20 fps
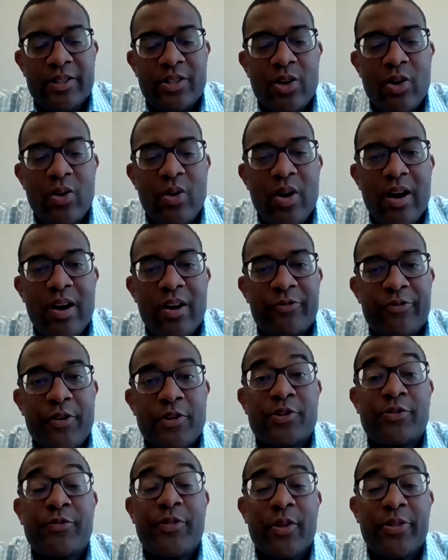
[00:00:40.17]
so
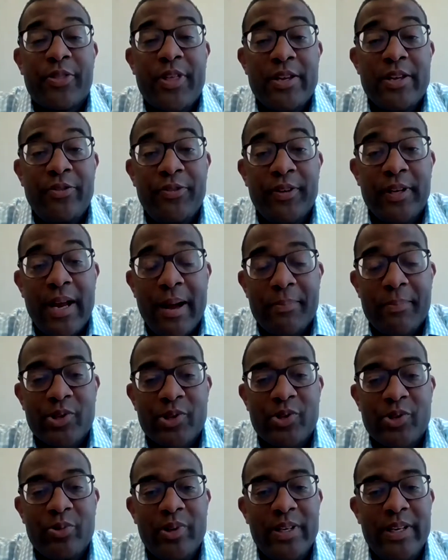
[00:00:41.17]
first of all, thank you for the
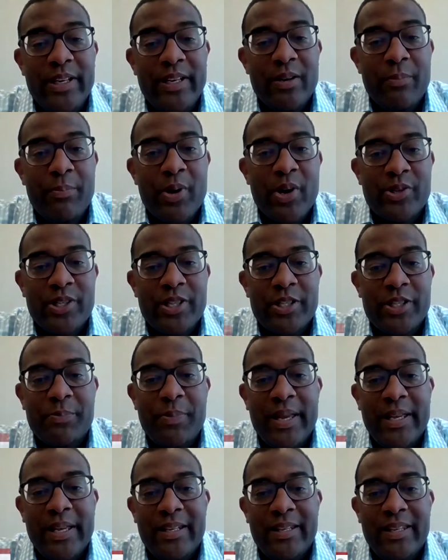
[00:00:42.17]
opportunity to
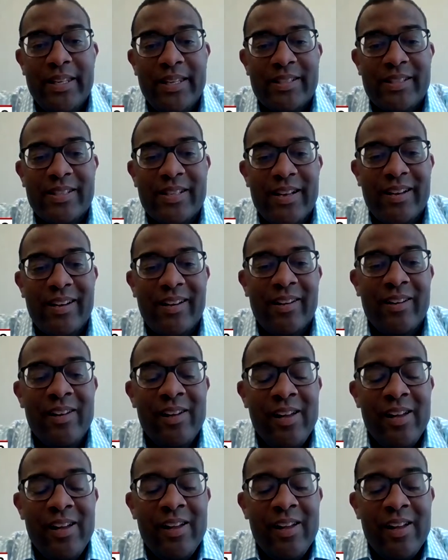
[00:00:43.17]
participate in this
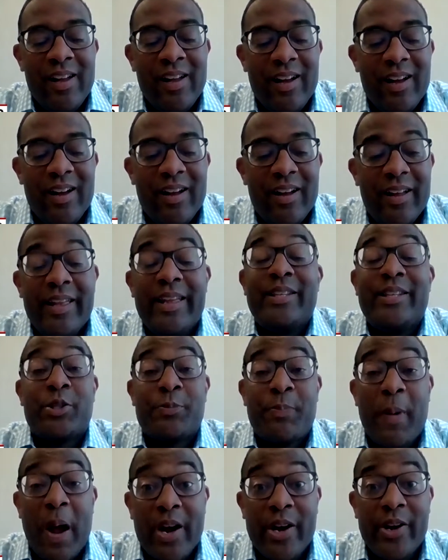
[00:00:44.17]

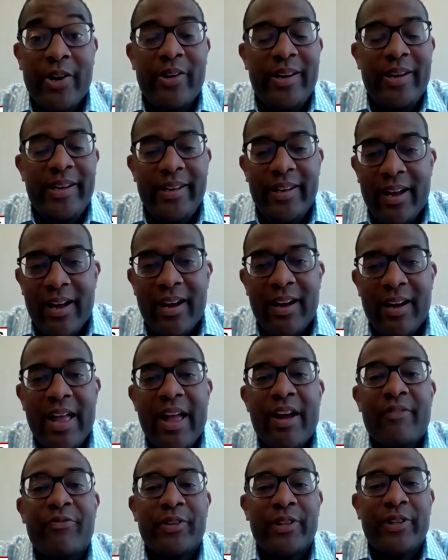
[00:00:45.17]
inspiring
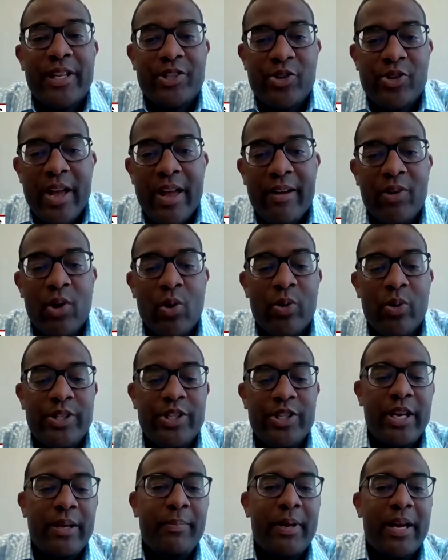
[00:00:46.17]
effort that you have
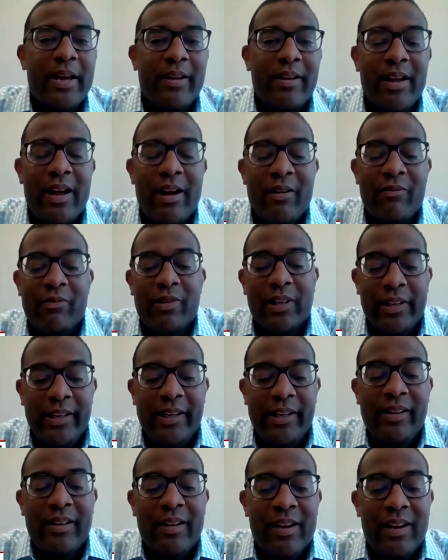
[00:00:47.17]
going, Jamie. I
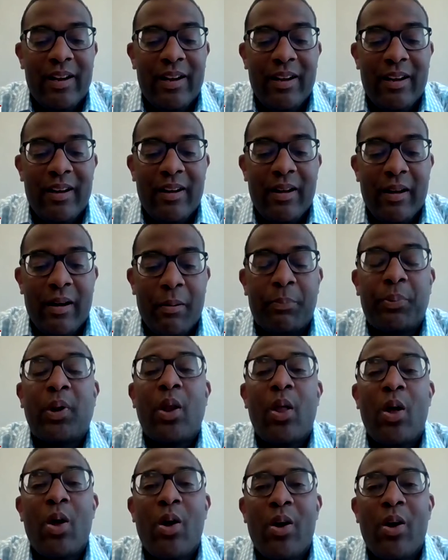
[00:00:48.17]
really
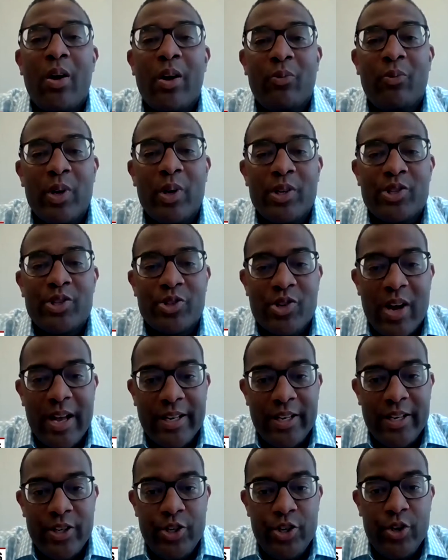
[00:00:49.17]
applaud what you're
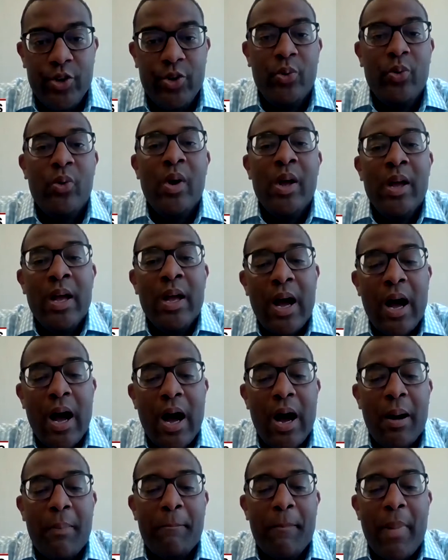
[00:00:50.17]
trying to do.
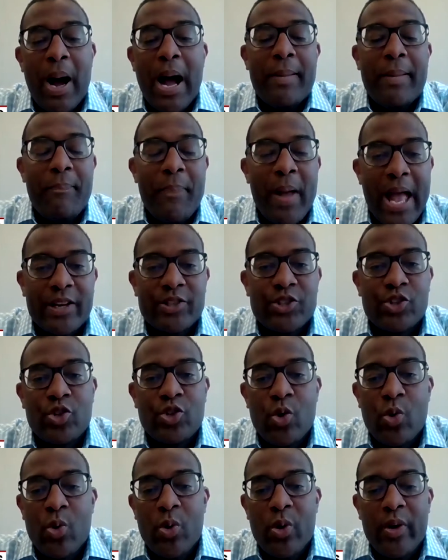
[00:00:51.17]
My
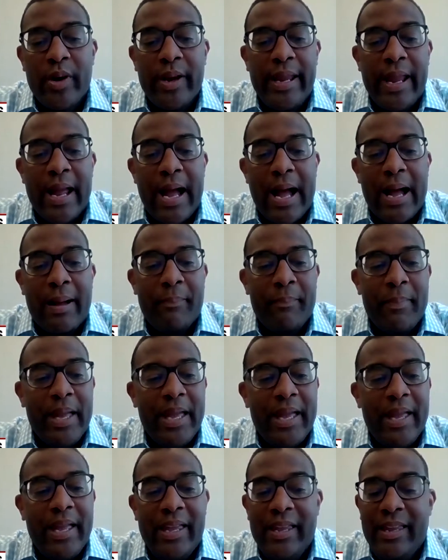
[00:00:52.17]
backstory, I'm
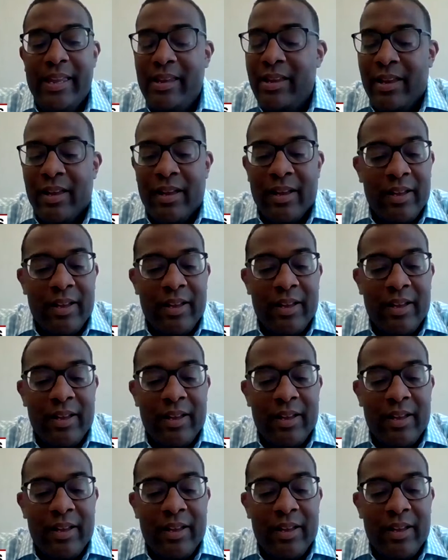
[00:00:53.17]
a